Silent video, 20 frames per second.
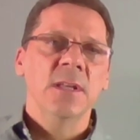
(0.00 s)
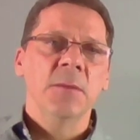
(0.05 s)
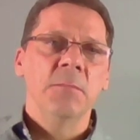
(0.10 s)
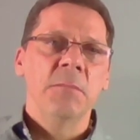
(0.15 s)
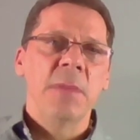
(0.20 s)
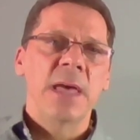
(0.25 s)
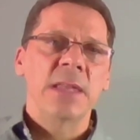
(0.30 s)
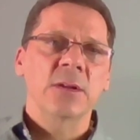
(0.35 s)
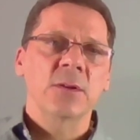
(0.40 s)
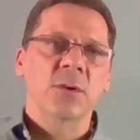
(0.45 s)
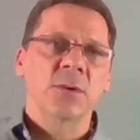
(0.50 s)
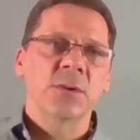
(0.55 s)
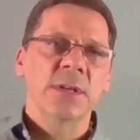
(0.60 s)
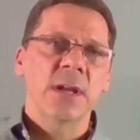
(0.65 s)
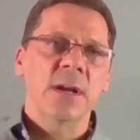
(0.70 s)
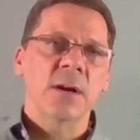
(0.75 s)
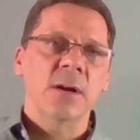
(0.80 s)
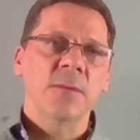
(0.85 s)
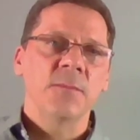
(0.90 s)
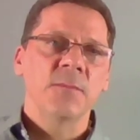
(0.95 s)
medical
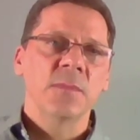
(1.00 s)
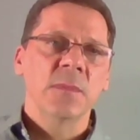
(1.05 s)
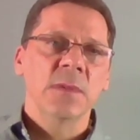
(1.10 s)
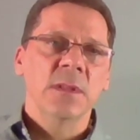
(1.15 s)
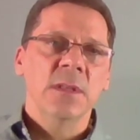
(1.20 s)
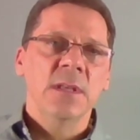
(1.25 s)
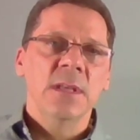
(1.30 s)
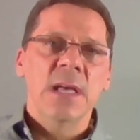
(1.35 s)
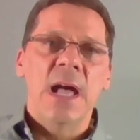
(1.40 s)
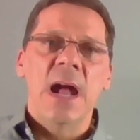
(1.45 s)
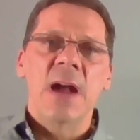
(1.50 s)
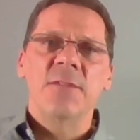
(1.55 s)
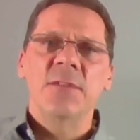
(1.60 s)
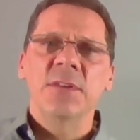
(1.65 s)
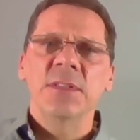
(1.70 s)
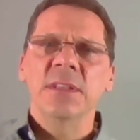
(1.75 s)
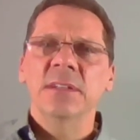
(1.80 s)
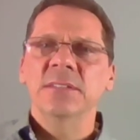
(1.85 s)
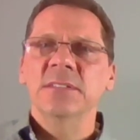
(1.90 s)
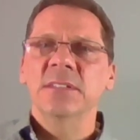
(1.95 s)
care,
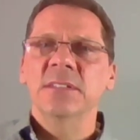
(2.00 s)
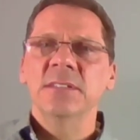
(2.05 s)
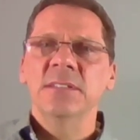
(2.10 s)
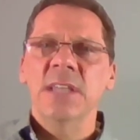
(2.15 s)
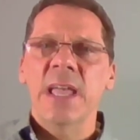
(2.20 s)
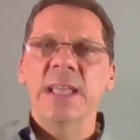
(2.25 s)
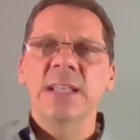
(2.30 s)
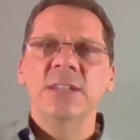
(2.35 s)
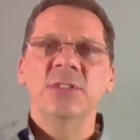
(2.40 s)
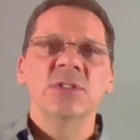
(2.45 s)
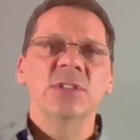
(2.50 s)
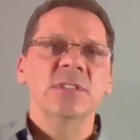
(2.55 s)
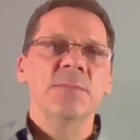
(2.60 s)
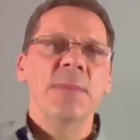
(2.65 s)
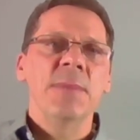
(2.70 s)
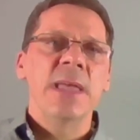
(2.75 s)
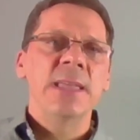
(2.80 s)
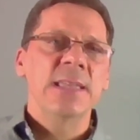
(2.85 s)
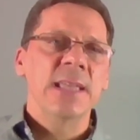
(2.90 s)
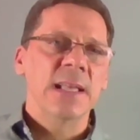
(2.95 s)
everything it's going to take just to
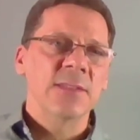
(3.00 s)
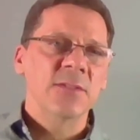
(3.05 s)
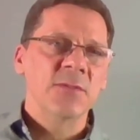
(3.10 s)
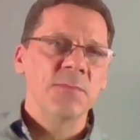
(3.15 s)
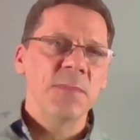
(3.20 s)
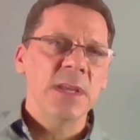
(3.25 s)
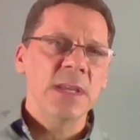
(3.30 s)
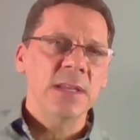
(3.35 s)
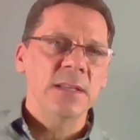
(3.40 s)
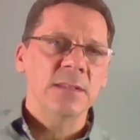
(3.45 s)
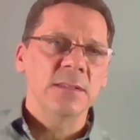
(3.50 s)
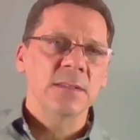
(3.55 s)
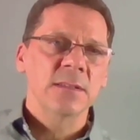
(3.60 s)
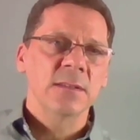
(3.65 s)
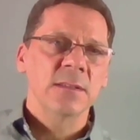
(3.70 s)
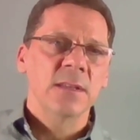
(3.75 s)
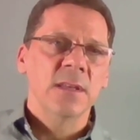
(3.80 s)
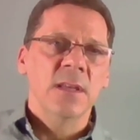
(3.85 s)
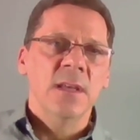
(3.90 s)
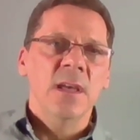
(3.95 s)
make ends meet.
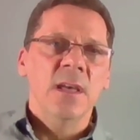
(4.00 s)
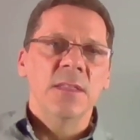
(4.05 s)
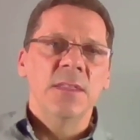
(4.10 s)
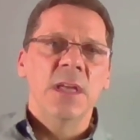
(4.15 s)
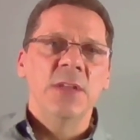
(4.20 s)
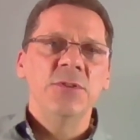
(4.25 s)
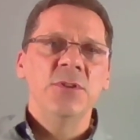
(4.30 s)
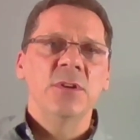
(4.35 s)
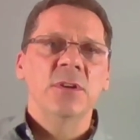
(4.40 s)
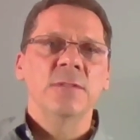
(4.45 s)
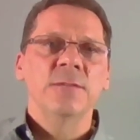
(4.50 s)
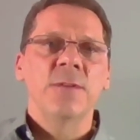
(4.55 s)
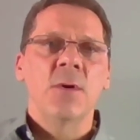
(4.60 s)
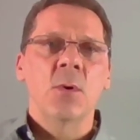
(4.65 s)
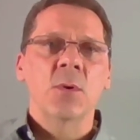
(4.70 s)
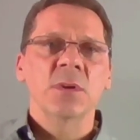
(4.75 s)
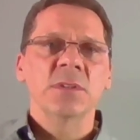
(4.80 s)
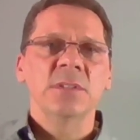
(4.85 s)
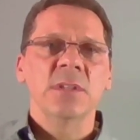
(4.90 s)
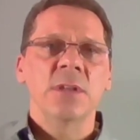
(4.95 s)
Then you can
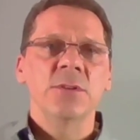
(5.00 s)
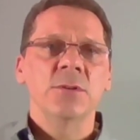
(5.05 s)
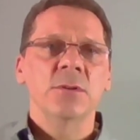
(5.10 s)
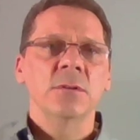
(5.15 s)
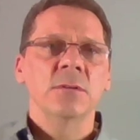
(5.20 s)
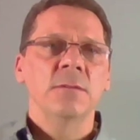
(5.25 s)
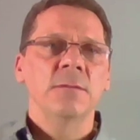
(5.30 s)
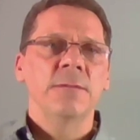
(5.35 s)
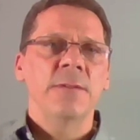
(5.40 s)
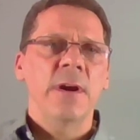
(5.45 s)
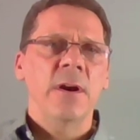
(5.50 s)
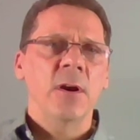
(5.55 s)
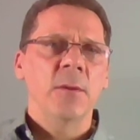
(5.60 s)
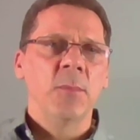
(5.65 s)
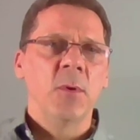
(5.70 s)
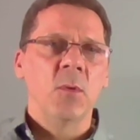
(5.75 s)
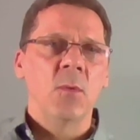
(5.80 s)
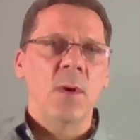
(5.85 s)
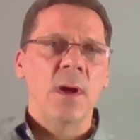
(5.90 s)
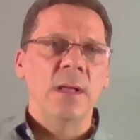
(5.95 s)
focus on your
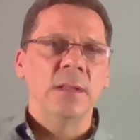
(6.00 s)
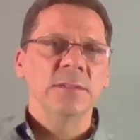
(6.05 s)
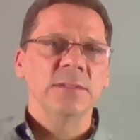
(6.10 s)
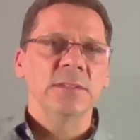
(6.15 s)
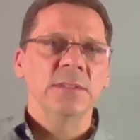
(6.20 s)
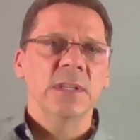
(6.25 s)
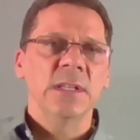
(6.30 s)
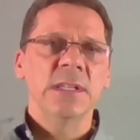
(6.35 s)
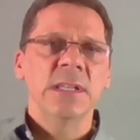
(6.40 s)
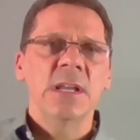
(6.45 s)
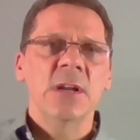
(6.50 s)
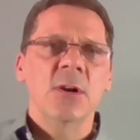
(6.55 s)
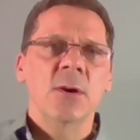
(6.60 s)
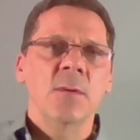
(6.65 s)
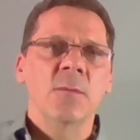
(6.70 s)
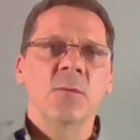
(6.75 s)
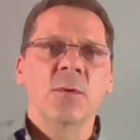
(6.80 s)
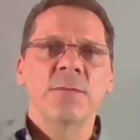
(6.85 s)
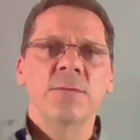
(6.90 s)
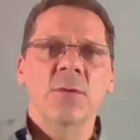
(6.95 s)
variable wants, and here
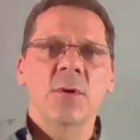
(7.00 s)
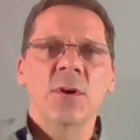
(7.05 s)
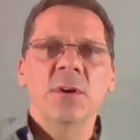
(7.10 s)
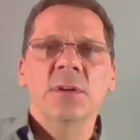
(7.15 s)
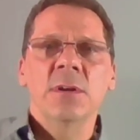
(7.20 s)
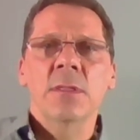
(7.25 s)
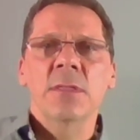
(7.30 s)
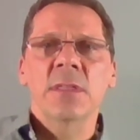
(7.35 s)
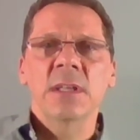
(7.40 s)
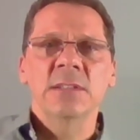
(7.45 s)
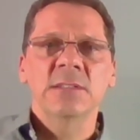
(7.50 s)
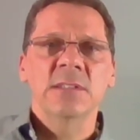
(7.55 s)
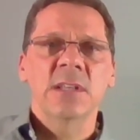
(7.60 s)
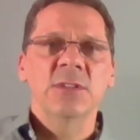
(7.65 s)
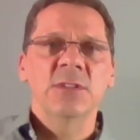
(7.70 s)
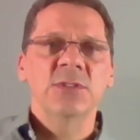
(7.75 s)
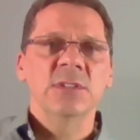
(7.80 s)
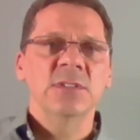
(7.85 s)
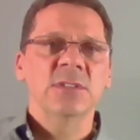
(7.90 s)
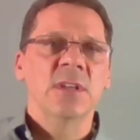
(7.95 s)
I'm referring to things
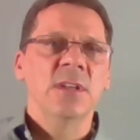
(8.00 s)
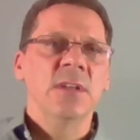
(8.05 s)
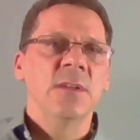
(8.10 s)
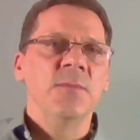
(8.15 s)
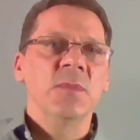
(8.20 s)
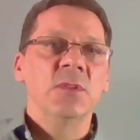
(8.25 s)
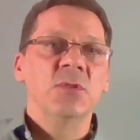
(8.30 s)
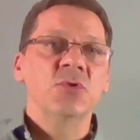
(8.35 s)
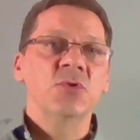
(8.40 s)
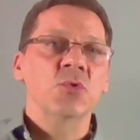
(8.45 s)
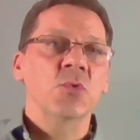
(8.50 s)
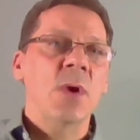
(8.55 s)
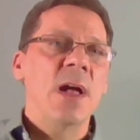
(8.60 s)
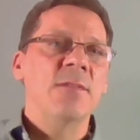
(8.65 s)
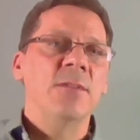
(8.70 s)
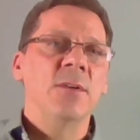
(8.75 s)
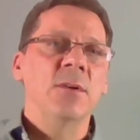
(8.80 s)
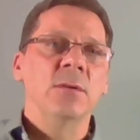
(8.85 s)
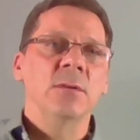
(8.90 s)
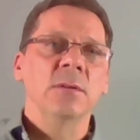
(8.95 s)
such as
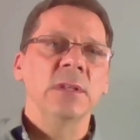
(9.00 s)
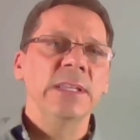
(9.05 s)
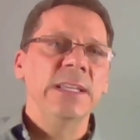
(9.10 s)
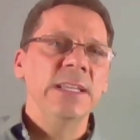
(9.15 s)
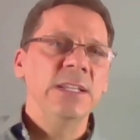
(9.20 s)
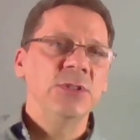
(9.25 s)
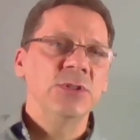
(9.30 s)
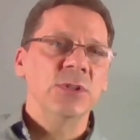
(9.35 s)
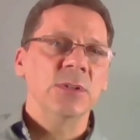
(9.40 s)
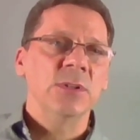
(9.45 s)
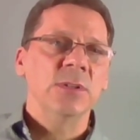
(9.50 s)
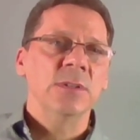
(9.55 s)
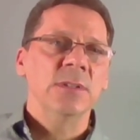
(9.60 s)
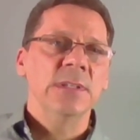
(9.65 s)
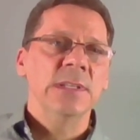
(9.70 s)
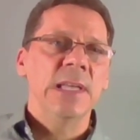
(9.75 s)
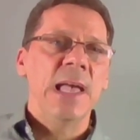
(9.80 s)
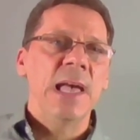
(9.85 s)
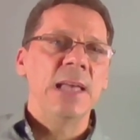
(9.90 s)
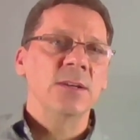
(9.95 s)
travel, leisure,
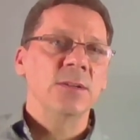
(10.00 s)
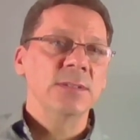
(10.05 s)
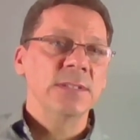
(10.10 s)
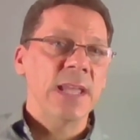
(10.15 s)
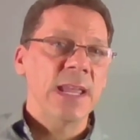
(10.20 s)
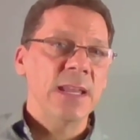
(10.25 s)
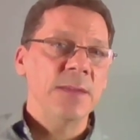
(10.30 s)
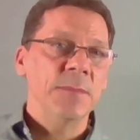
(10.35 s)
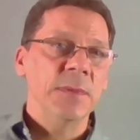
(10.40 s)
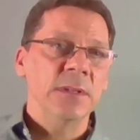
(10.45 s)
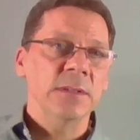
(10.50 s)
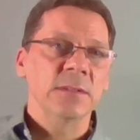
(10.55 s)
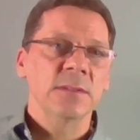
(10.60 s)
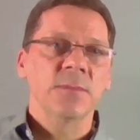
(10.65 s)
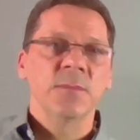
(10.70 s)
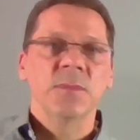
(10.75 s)
entertainment.